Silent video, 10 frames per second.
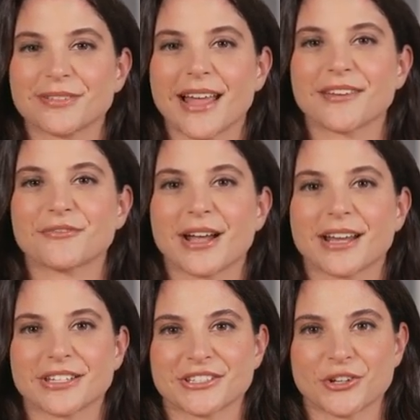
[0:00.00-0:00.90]
At
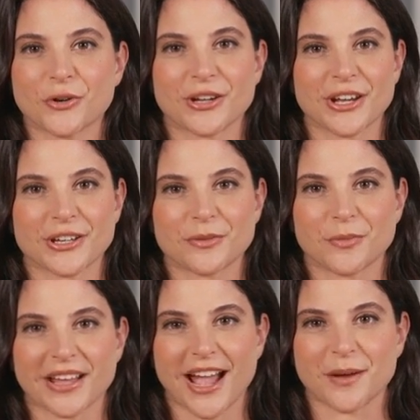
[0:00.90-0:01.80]
Filings Corner,
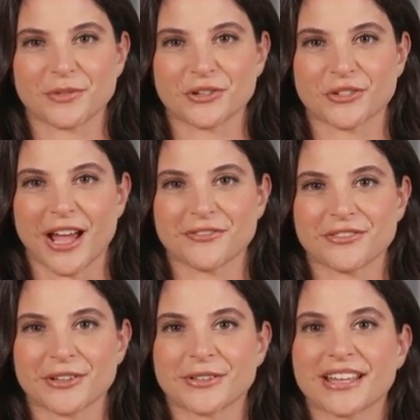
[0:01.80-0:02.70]
we help you
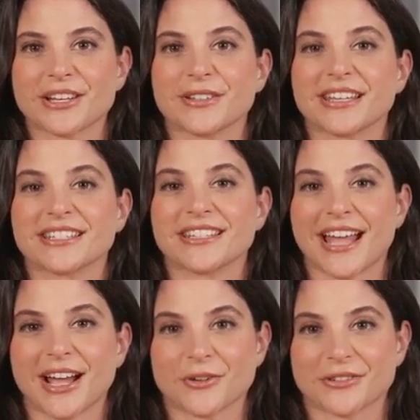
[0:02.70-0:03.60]
draft a legally
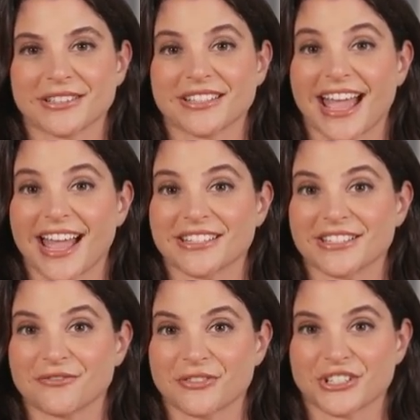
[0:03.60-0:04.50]
sound,
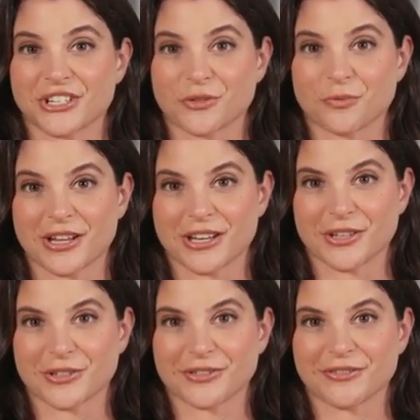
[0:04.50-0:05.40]
tax-efficient
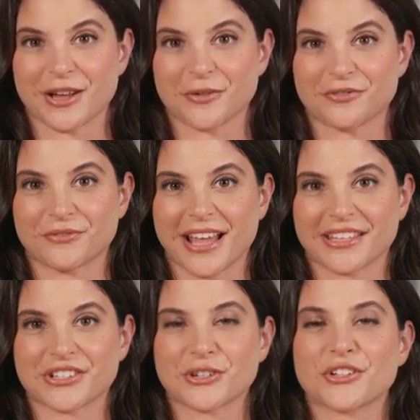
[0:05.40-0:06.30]
will that
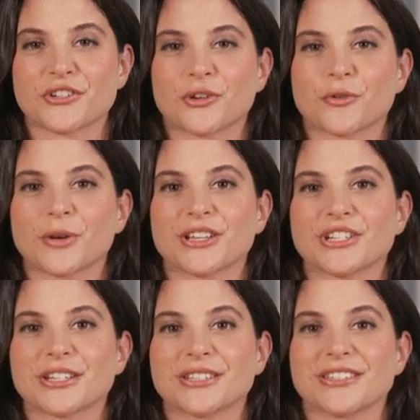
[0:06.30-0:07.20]
reflects your true
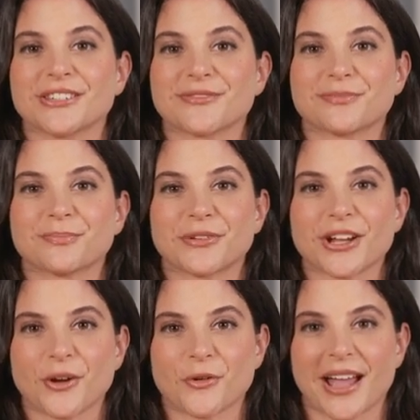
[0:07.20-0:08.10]
wishes,
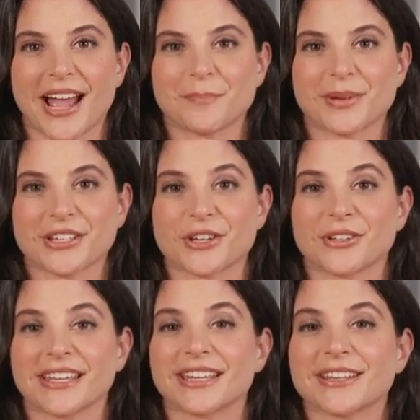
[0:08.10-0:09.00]
no
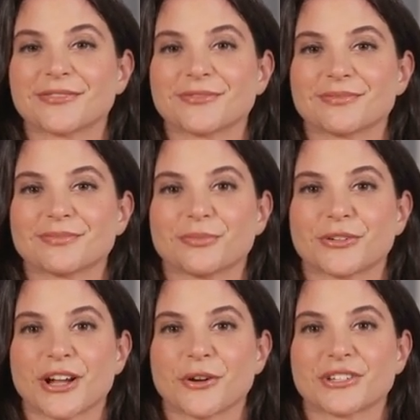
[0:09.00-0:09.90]
ambiguity,
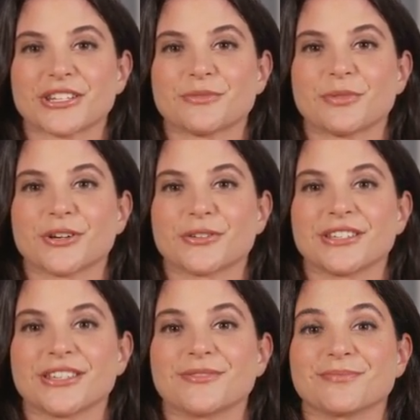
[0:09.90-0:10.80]
no
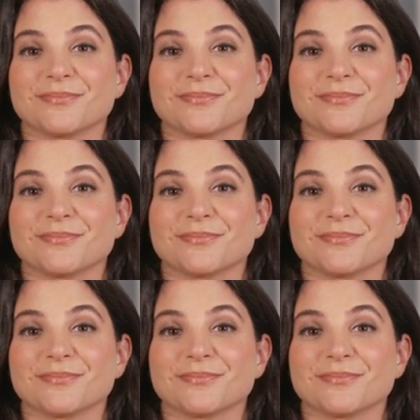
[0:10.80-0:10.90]
disputes.